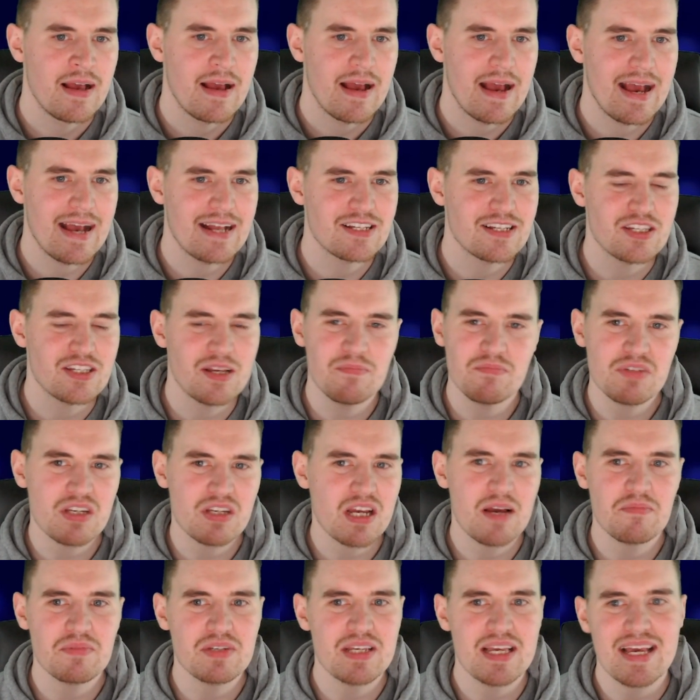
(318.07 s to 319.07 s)
And
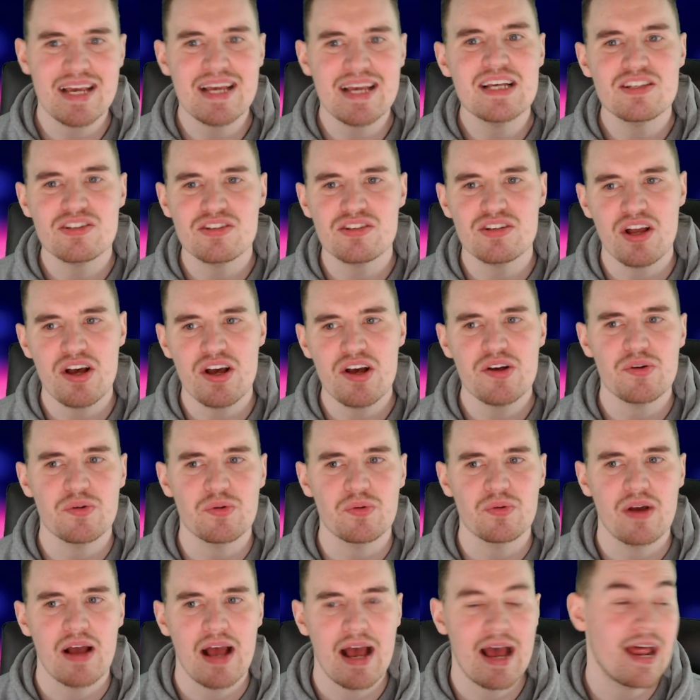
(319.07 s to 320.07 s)
sometimes it is
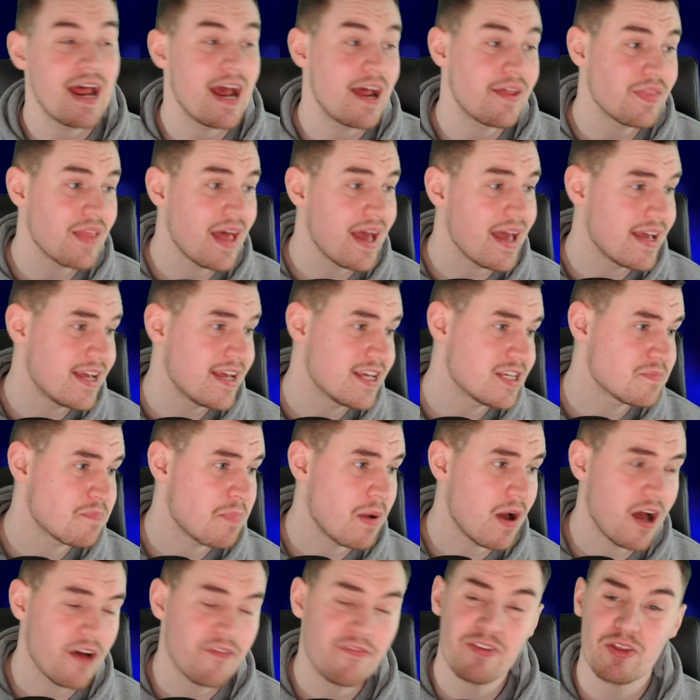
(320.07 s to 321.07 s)
no. And that is
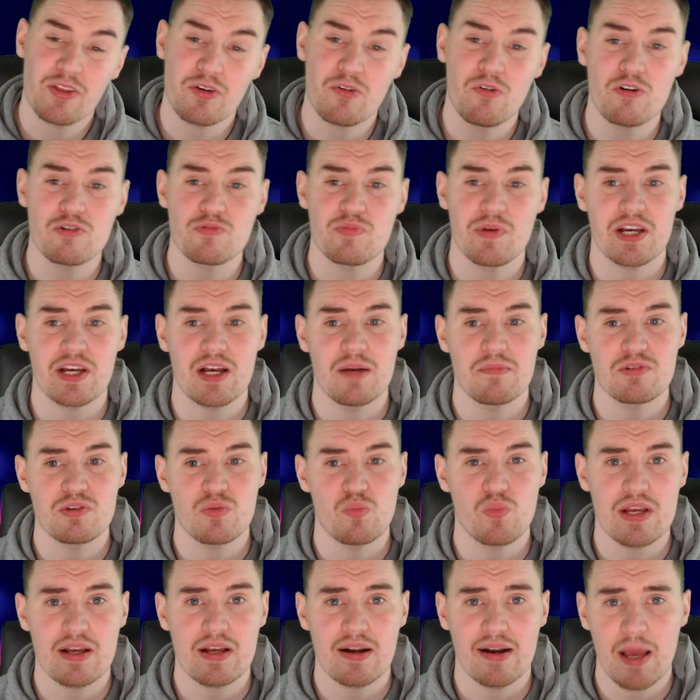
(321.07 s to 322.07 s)
par for the course when it comes to
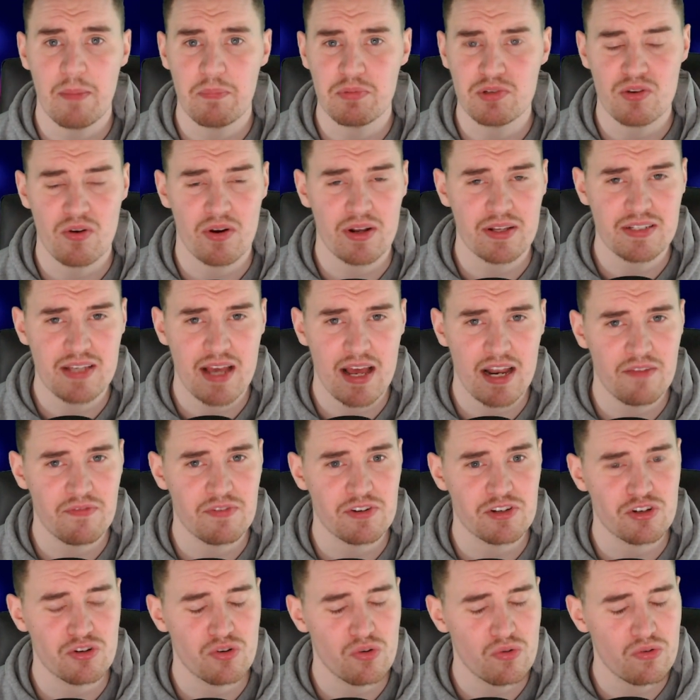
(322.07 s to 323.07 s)
weekly episodic
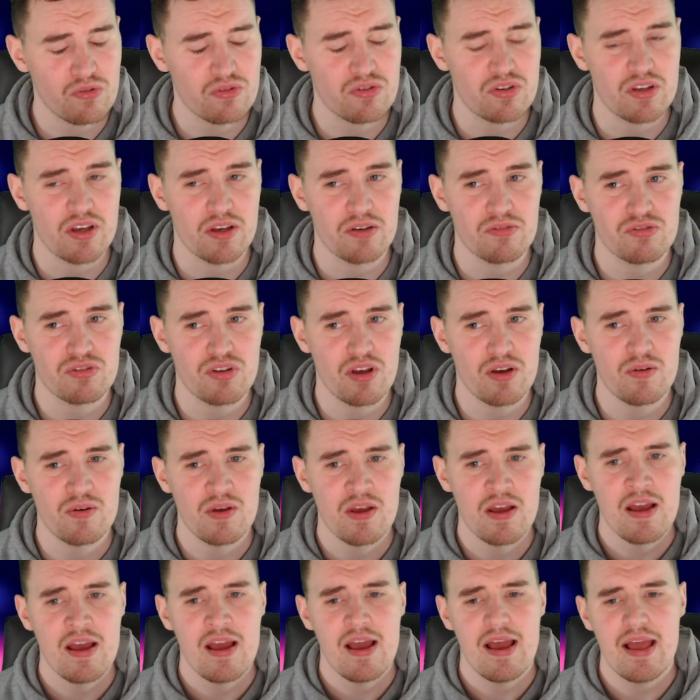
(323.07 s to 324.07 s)
television also. So
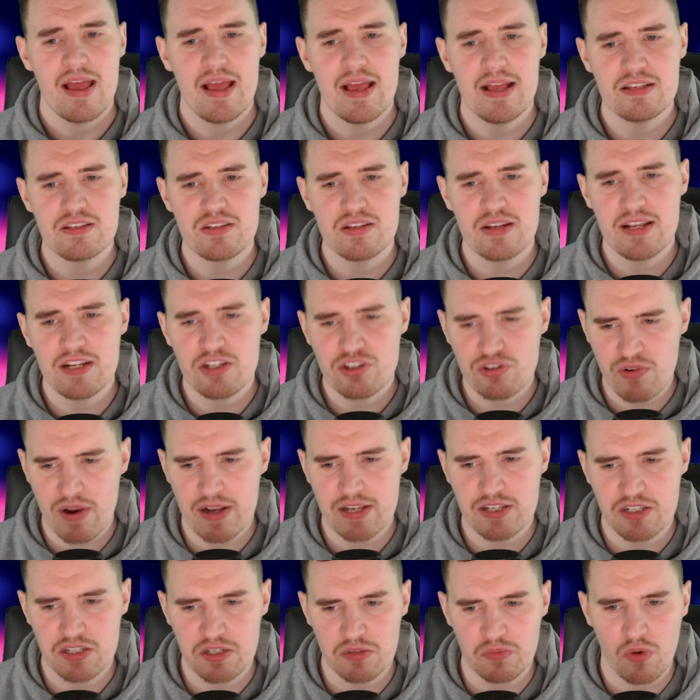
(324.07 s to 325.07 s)
it's an
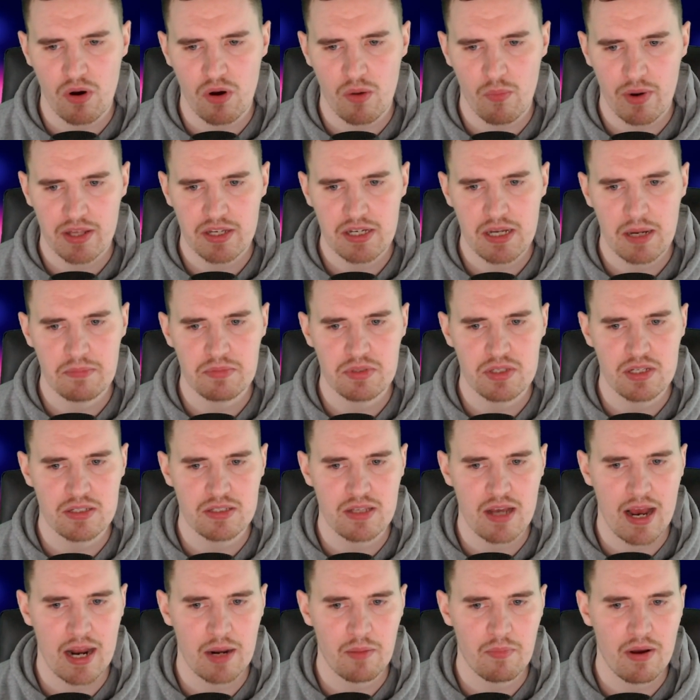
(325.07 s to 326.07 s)
interesting one when it comes to
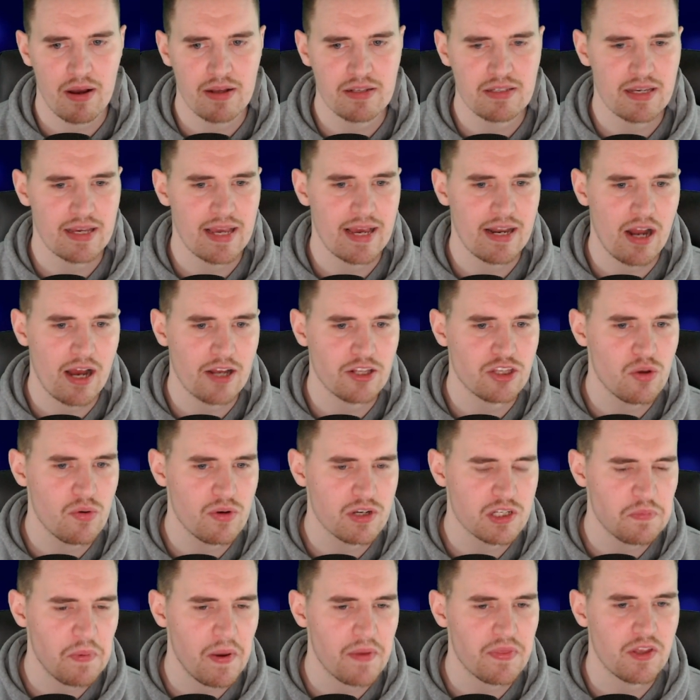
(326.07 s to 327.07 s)
Dynamite. Again, I do
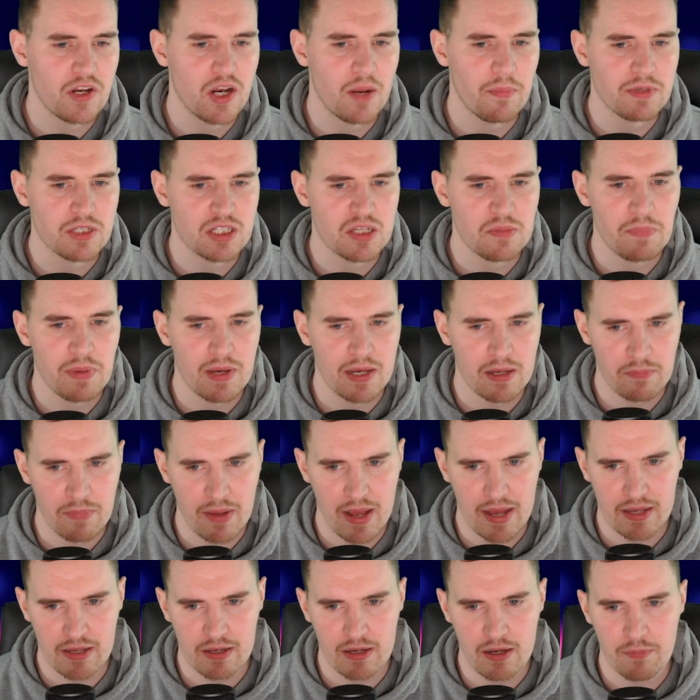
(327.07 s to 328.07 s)
expect the numbers to pick
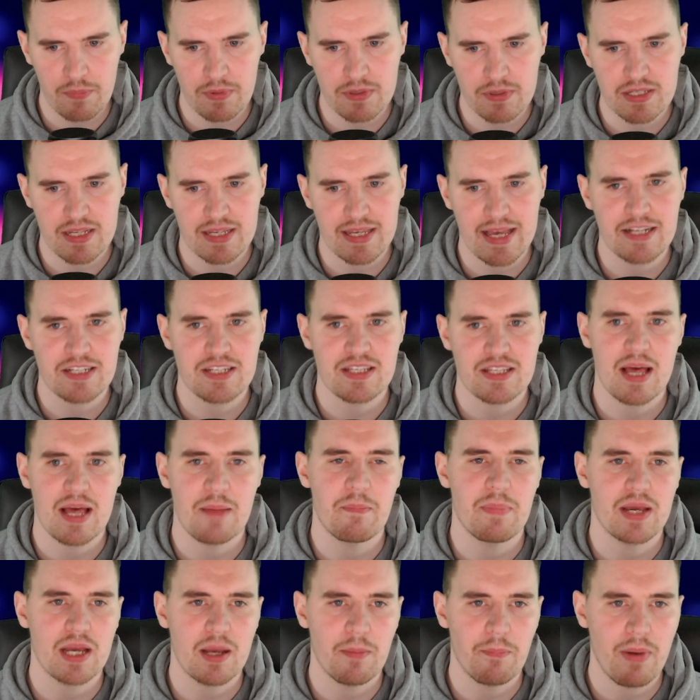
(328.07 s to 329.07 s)
back up as they get into their
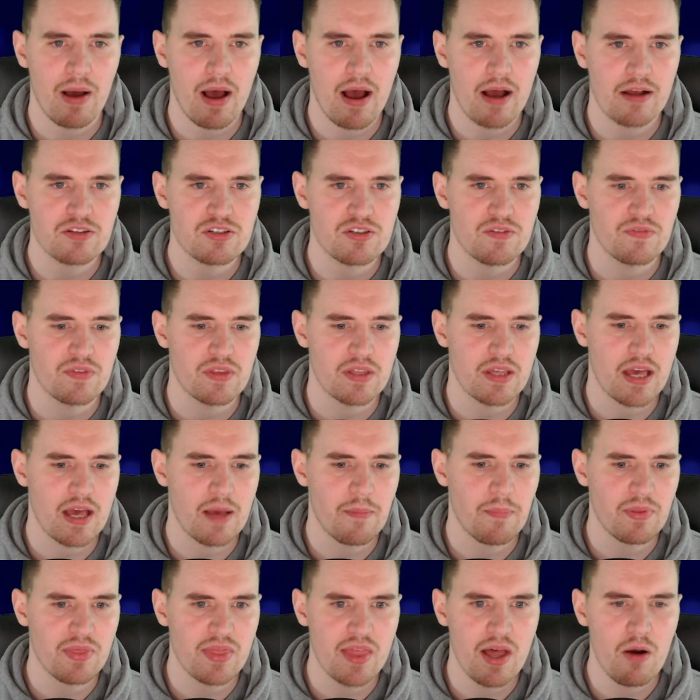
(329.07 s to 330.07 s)
bigger parts of the
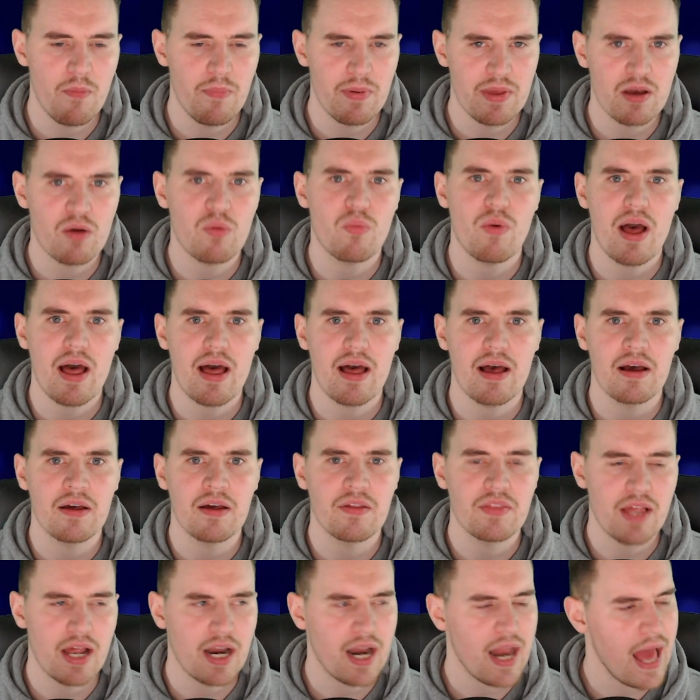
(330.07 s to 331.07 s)
year. But they'll be aware.
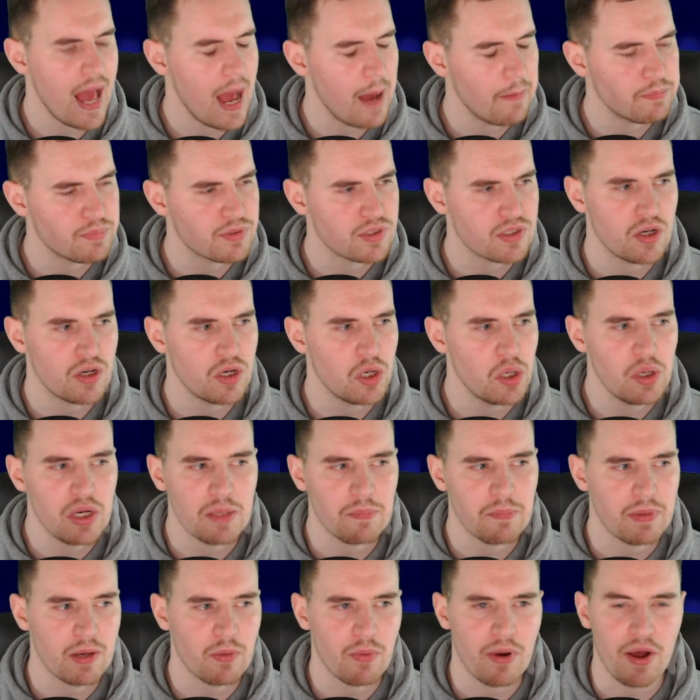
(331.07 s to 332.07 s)
They'll
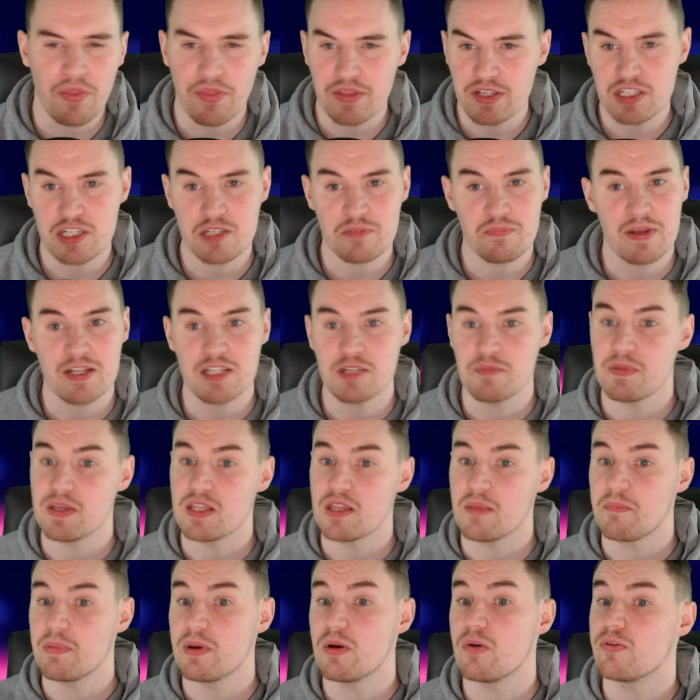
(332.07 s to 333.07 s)
absolutely be aware this is meant to be
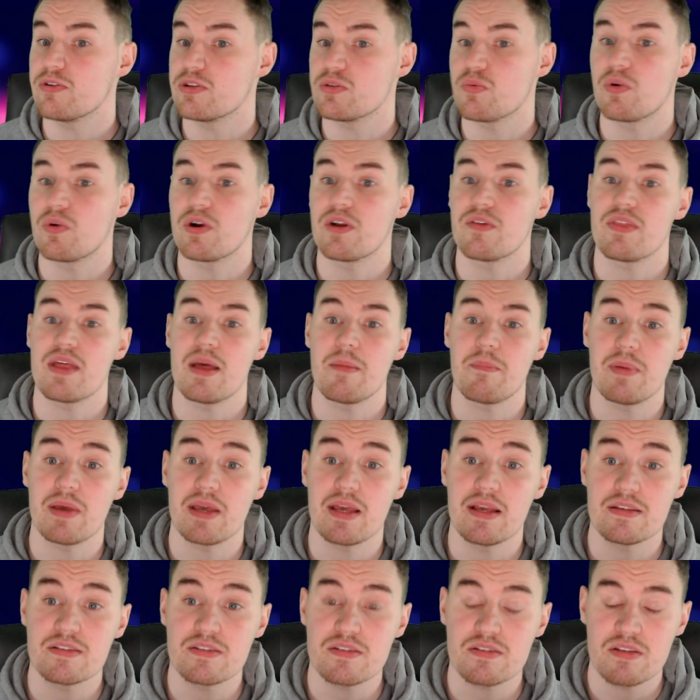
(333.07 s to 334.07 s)
the build to one of their
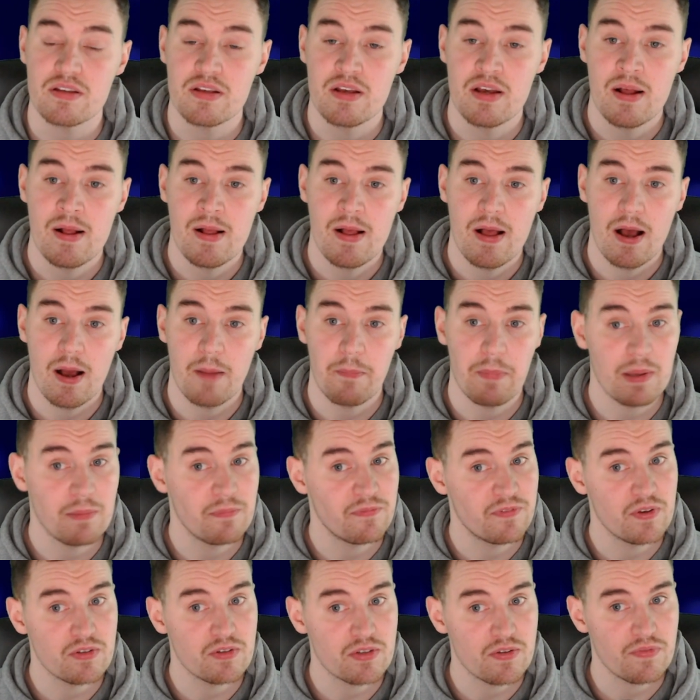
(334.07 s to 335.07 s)
biggest
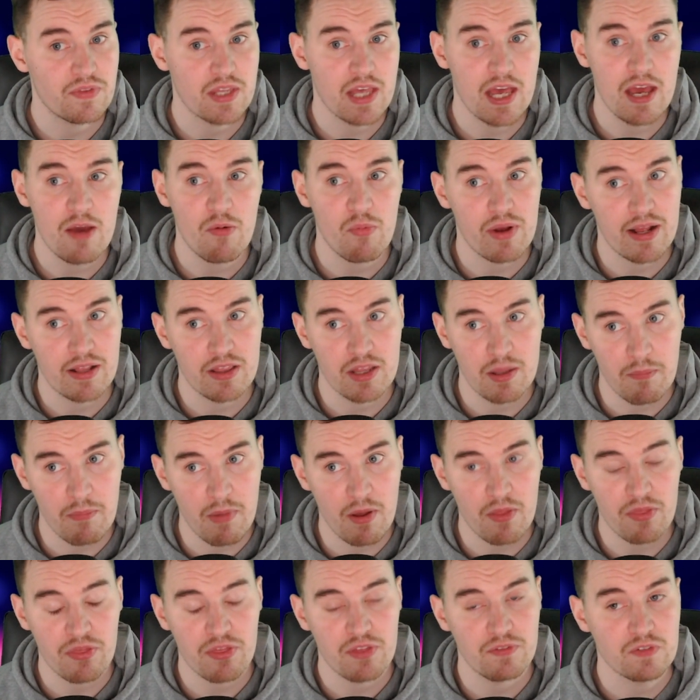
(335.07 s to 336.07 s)
pay-per-views of the year in the
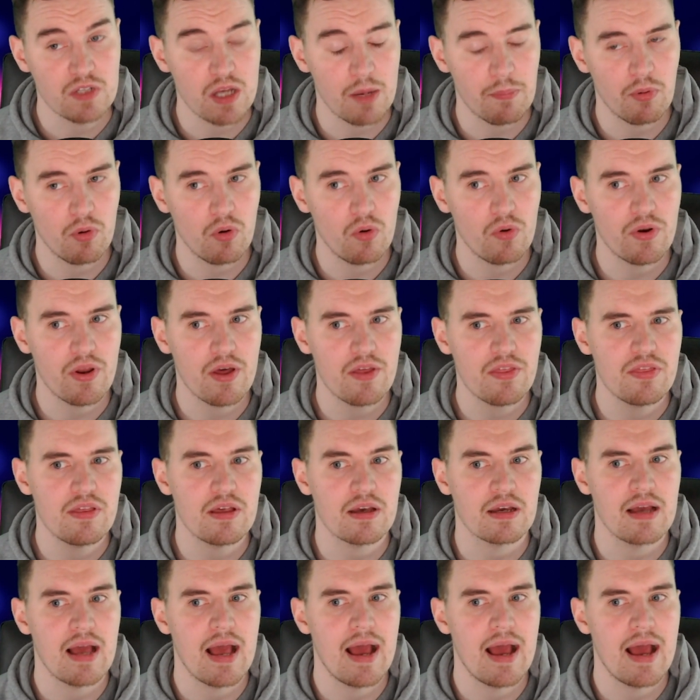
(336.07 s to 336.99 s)
month of Double or Nothing.